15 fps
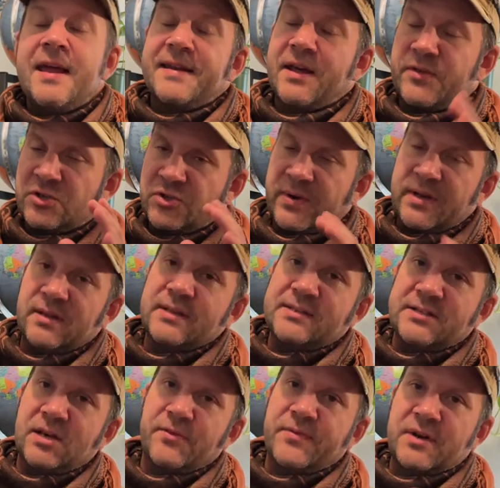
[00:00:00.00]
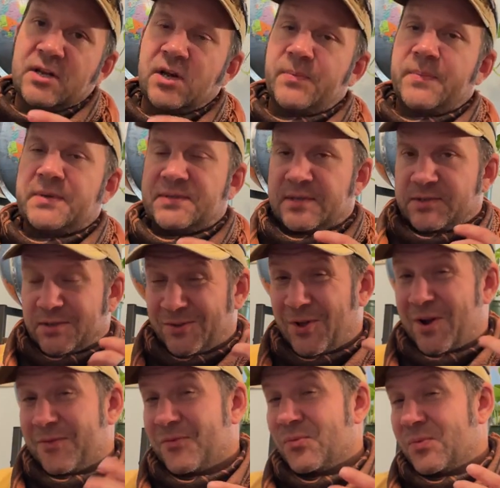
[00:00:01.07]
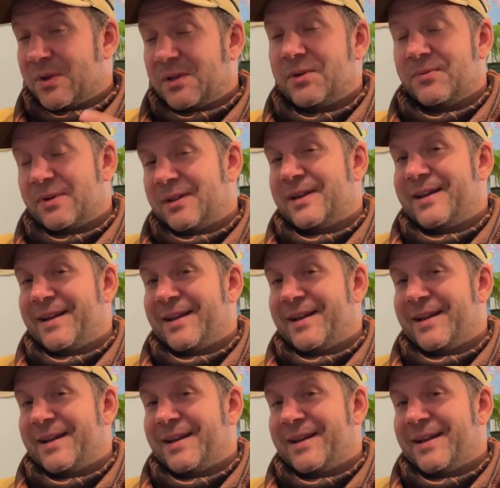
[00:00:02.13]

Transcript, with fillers: Now, the trail itself encompasses a lot of really, really